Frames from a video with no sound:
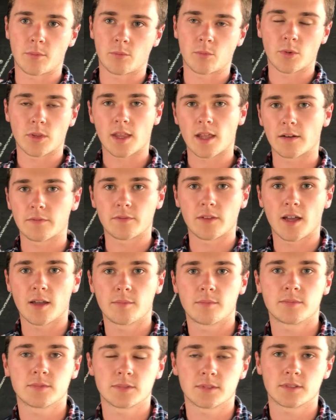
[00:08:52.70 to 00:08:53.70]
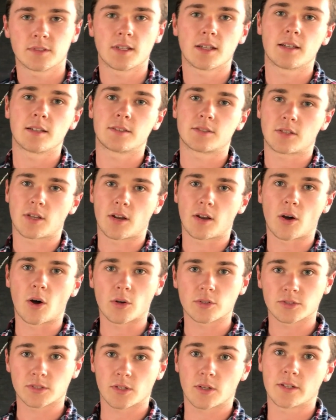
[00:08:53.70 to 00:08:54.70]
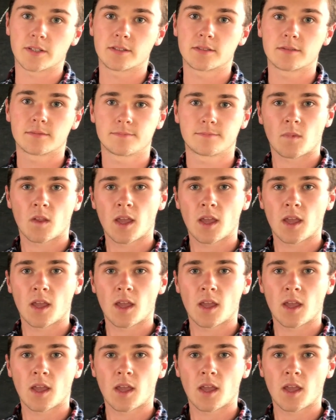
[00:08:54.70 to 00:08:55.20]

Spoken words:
without a flame. It's going to oxidize.